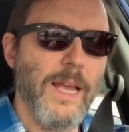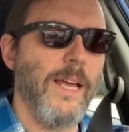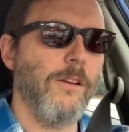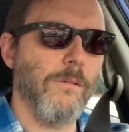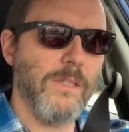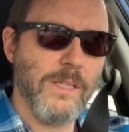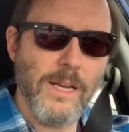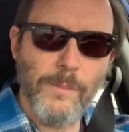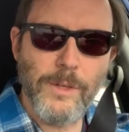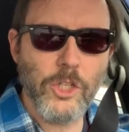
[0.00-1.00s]
I had to
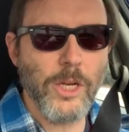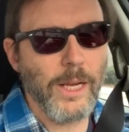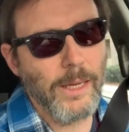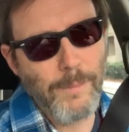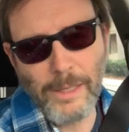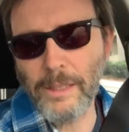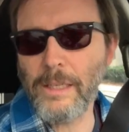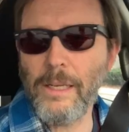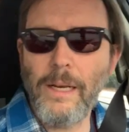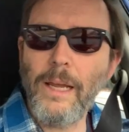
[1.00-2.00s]
send them a check. I mailed
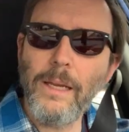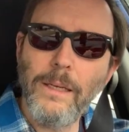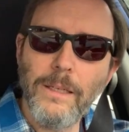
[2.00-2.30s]
it today.